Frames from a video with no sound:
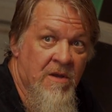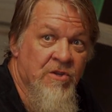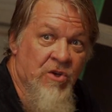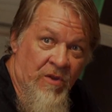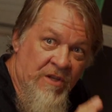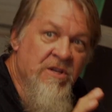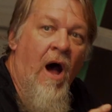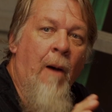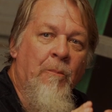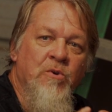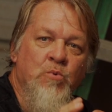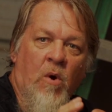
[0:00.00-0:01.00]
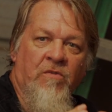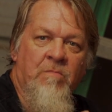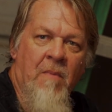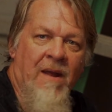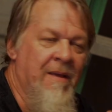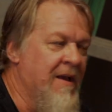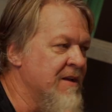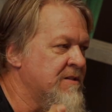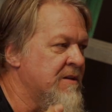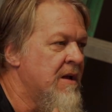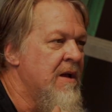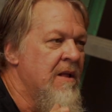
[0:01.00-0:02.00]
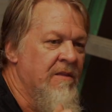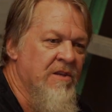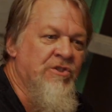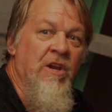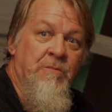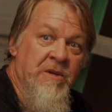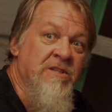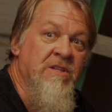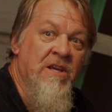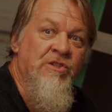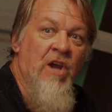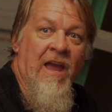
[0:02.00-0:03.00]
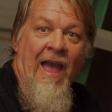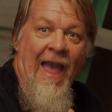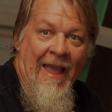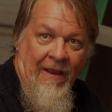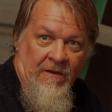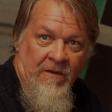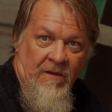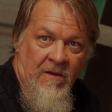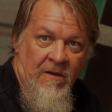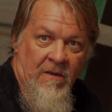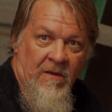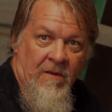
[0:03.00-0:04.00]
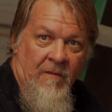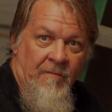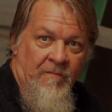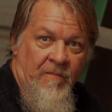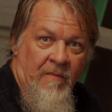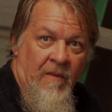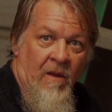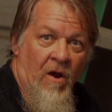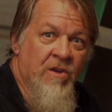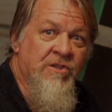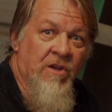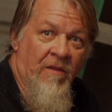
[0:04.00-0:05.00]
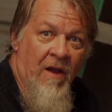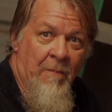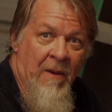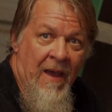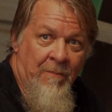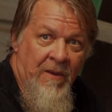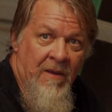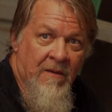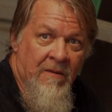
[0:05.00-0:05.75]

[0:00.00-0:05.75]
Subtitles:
So the top was worth money because this Jeep's a CJ8. Are you still there, Pappy?